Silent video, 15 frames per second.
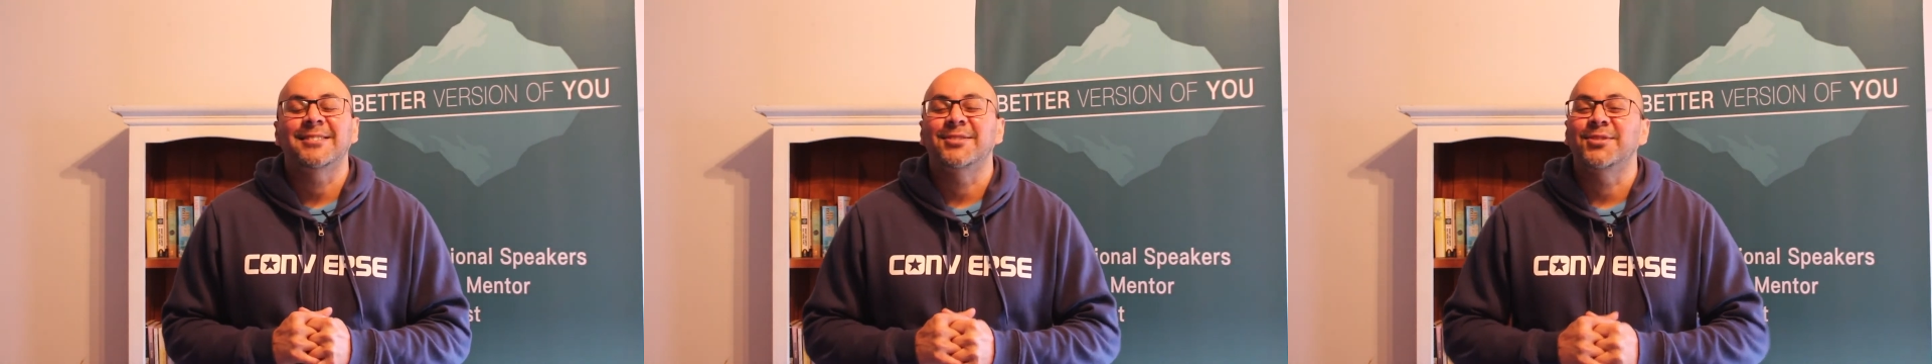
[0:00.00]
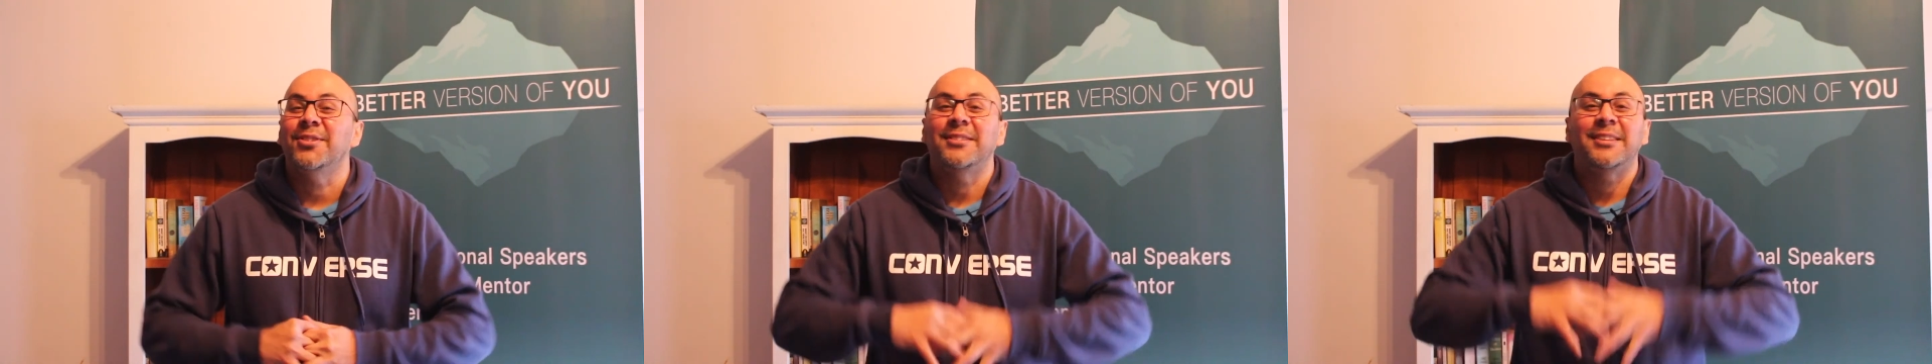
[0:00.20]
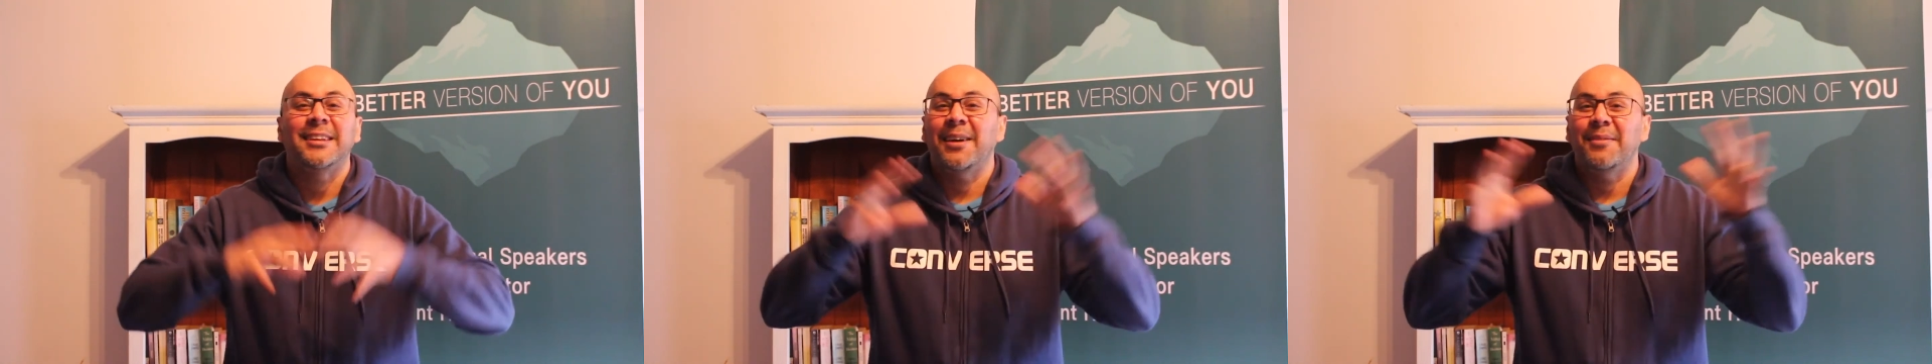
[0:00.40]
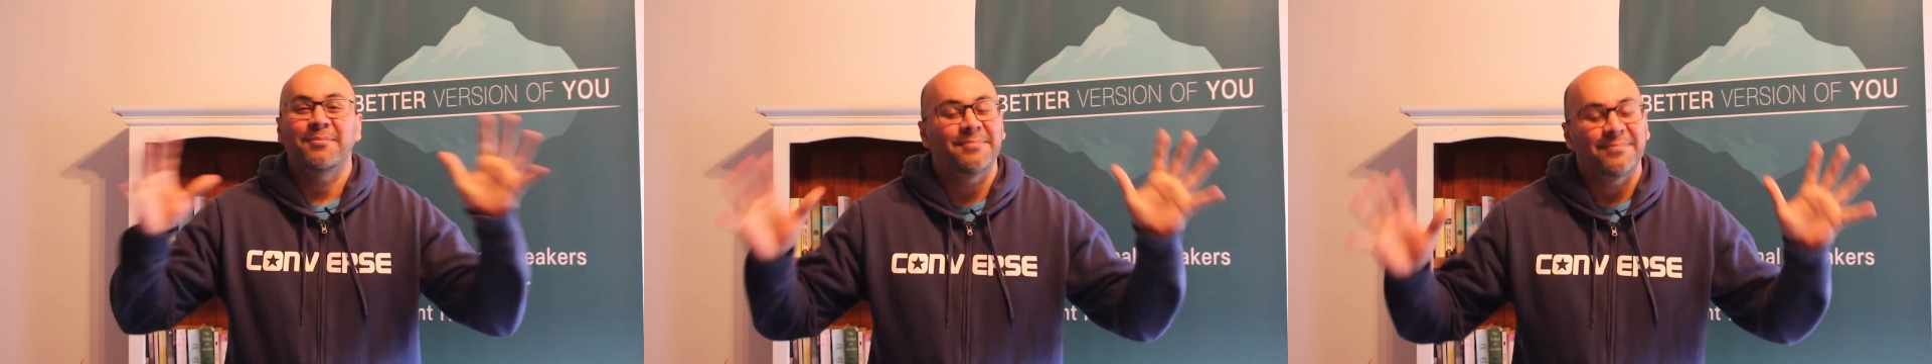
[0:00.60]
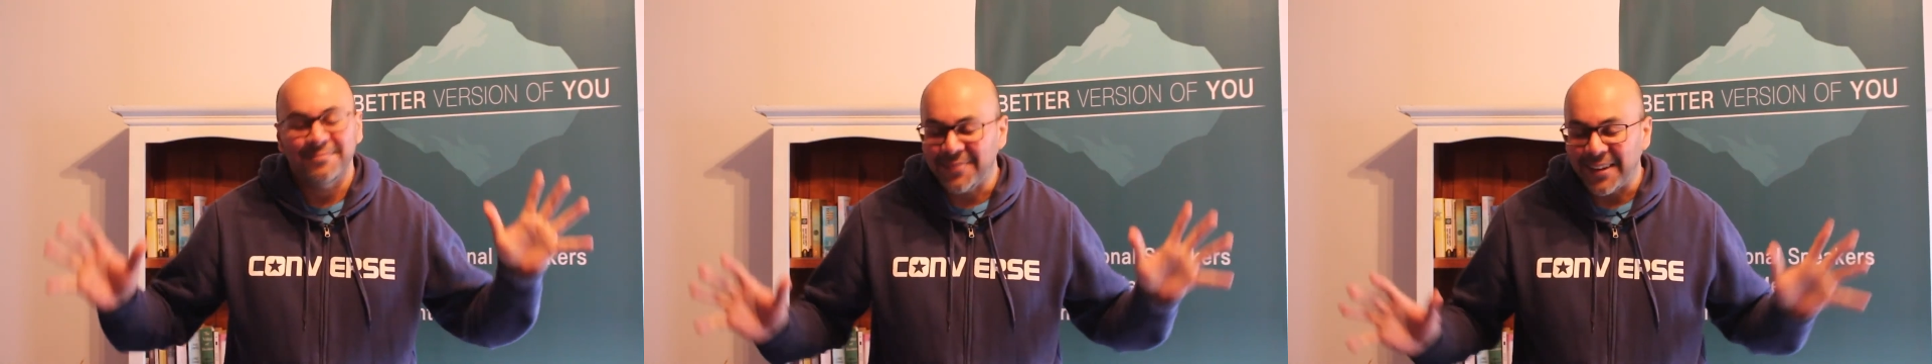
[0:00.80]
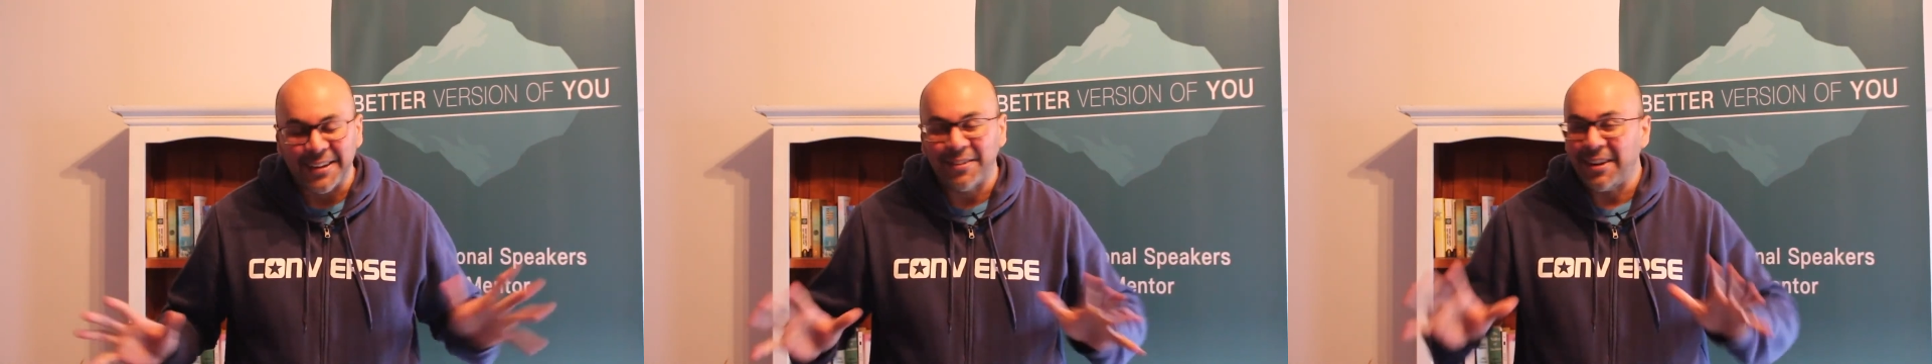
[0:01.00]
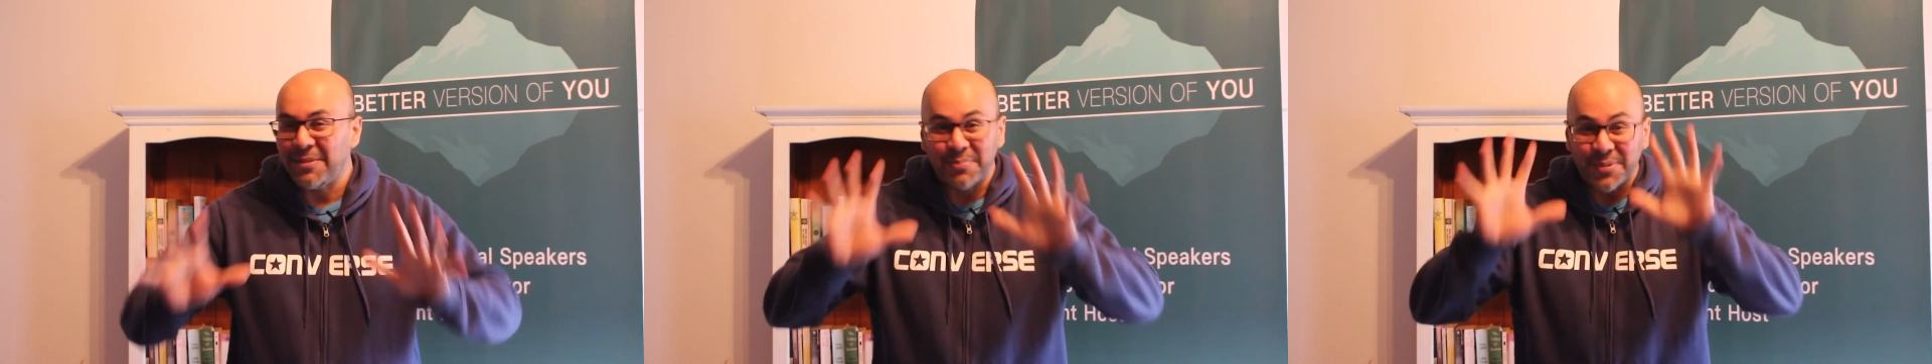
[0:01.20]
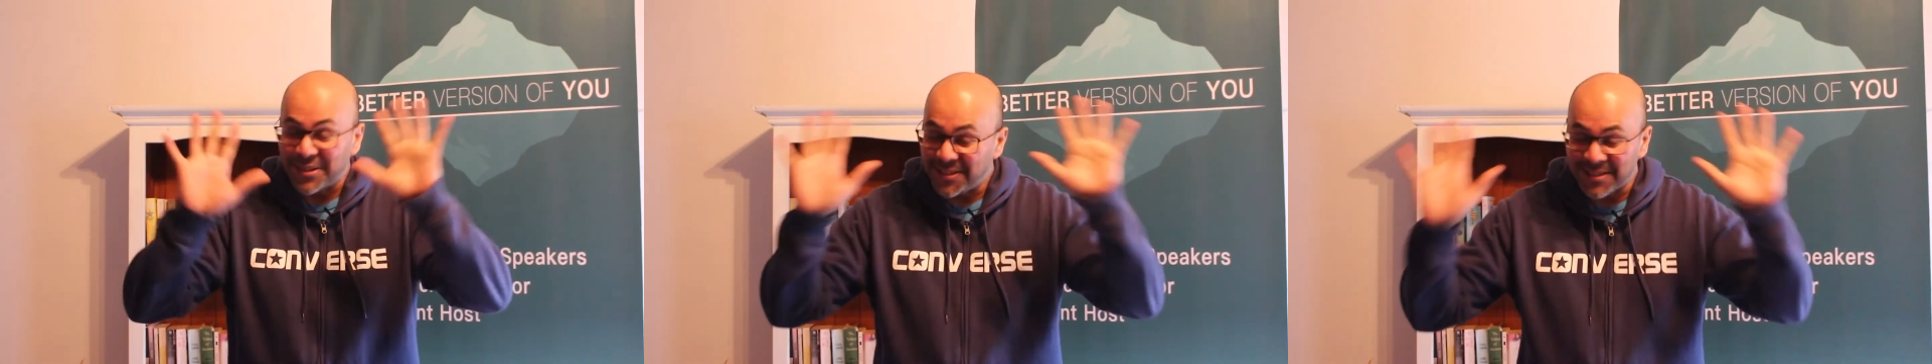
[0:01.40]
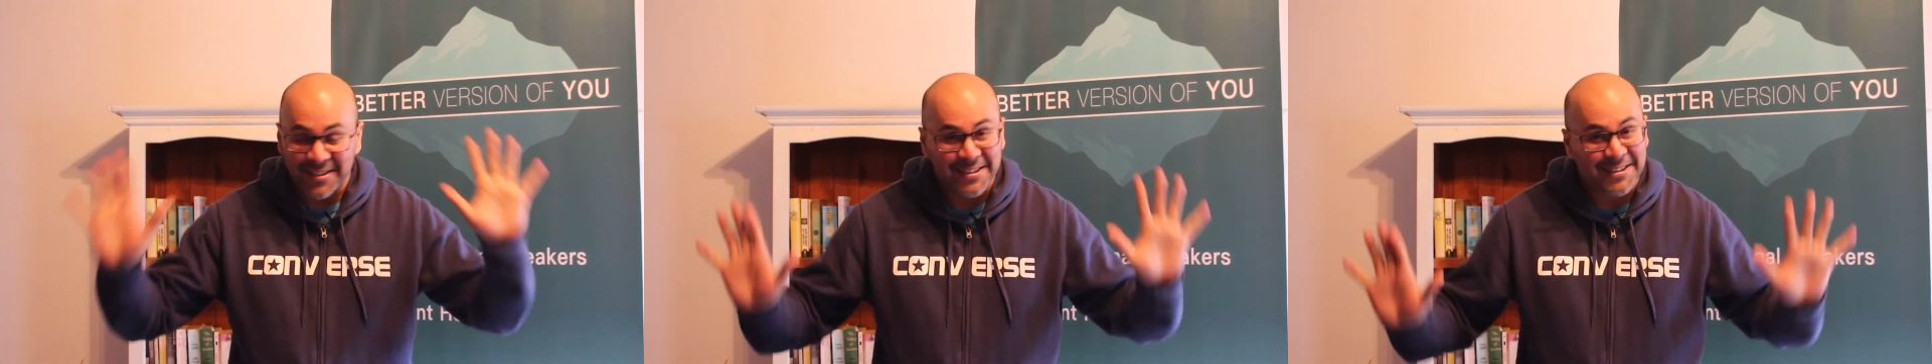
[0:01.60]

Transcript: not that I'm a great person